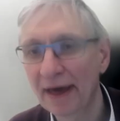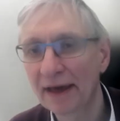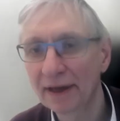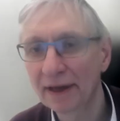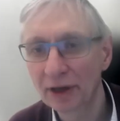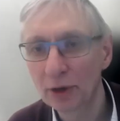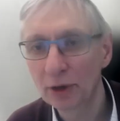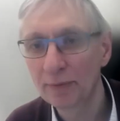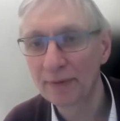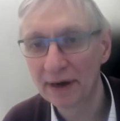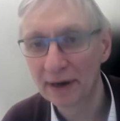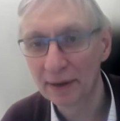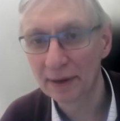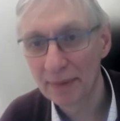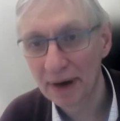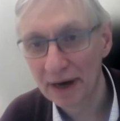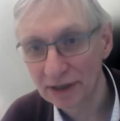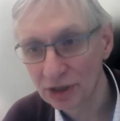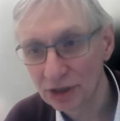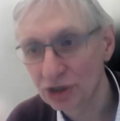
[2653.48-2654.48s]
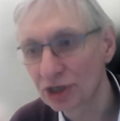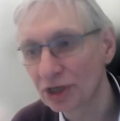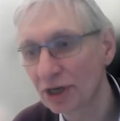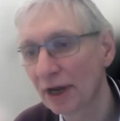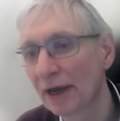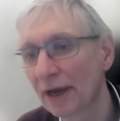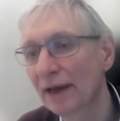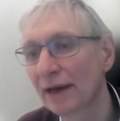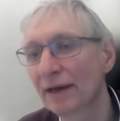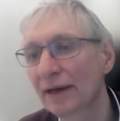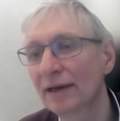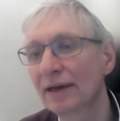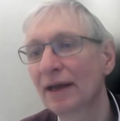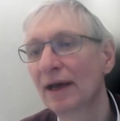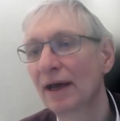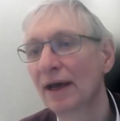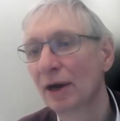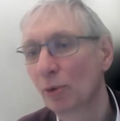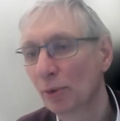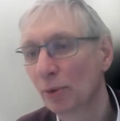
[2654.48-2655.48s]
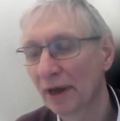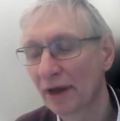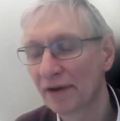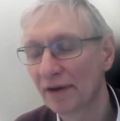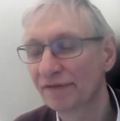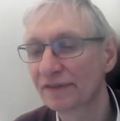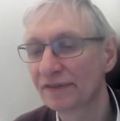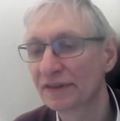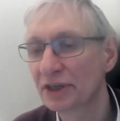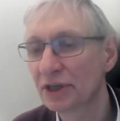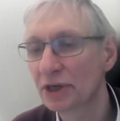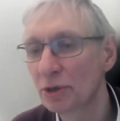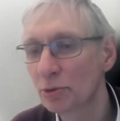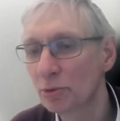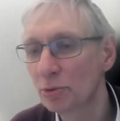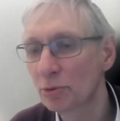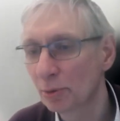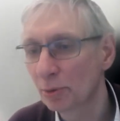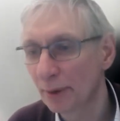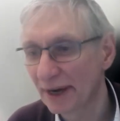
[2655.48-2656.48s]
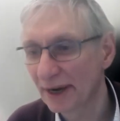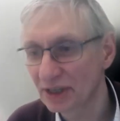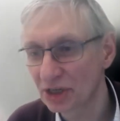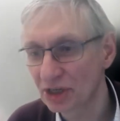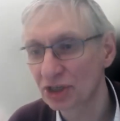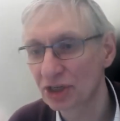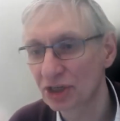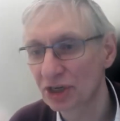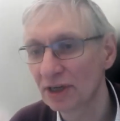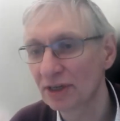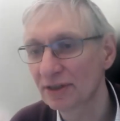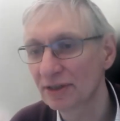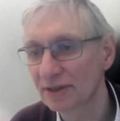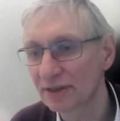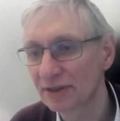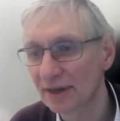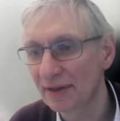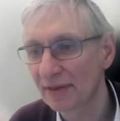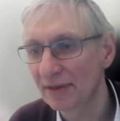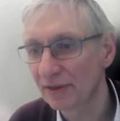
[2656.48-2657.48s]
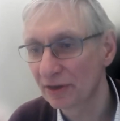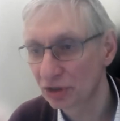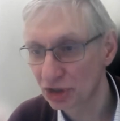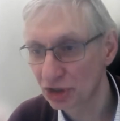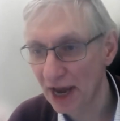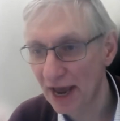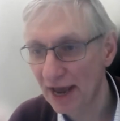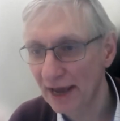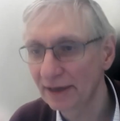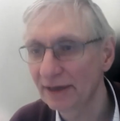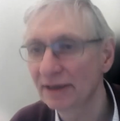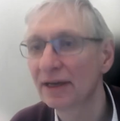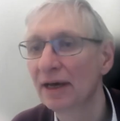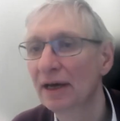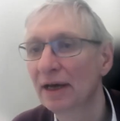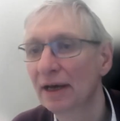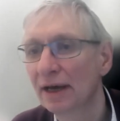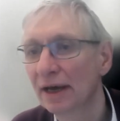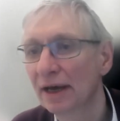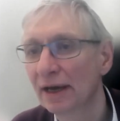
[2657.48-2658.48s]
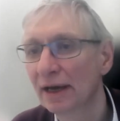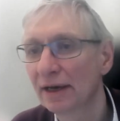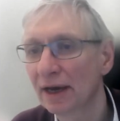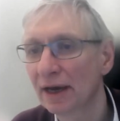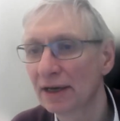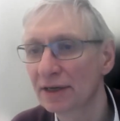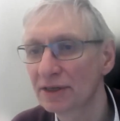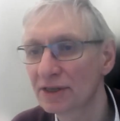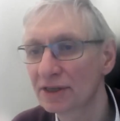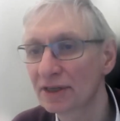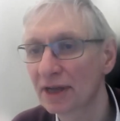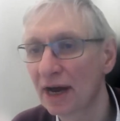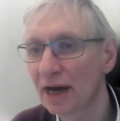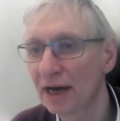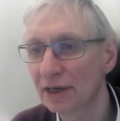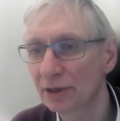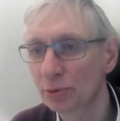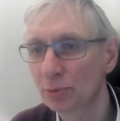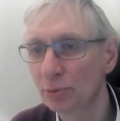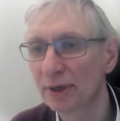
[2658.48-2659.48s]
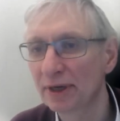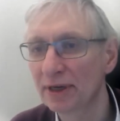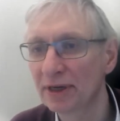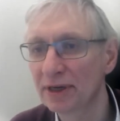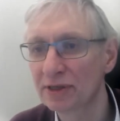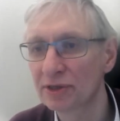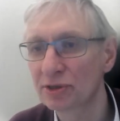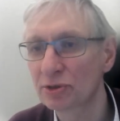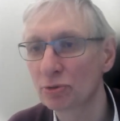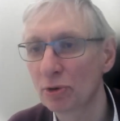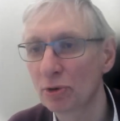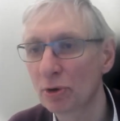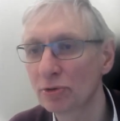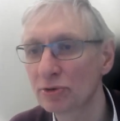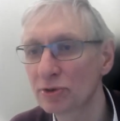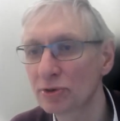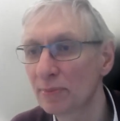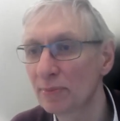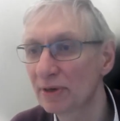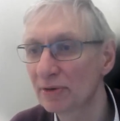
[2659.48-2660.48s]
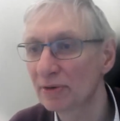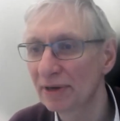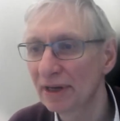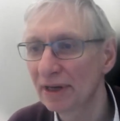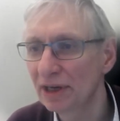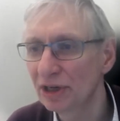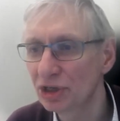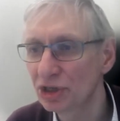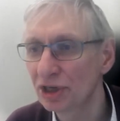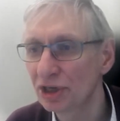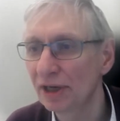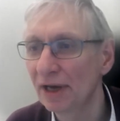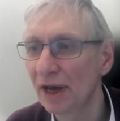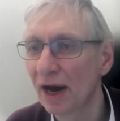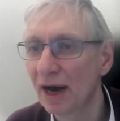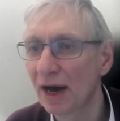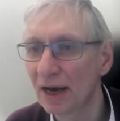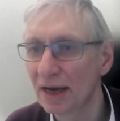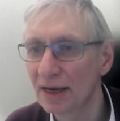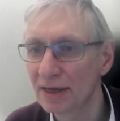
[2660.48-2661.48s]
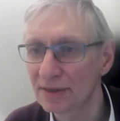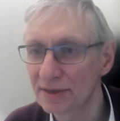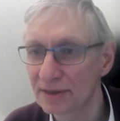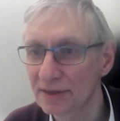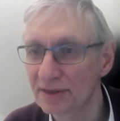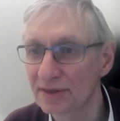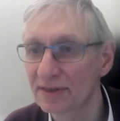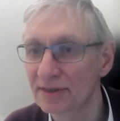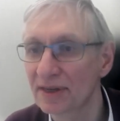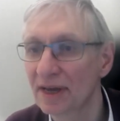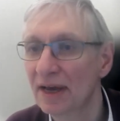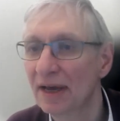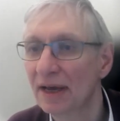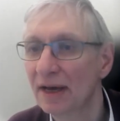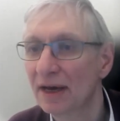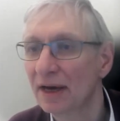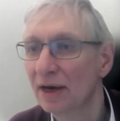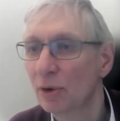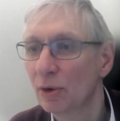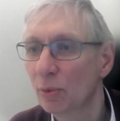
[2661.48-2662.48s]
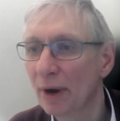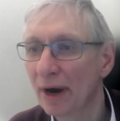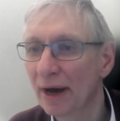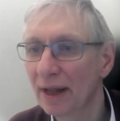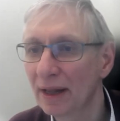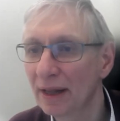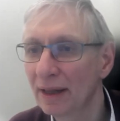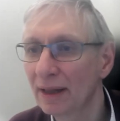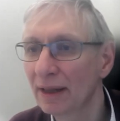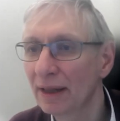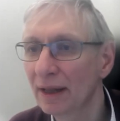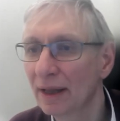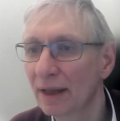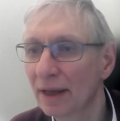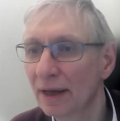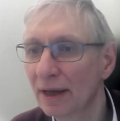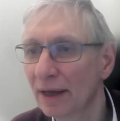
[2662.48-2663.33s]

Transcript: thank you very much. And We have two questions in the chat, and I start with Rosemary. She asks, well,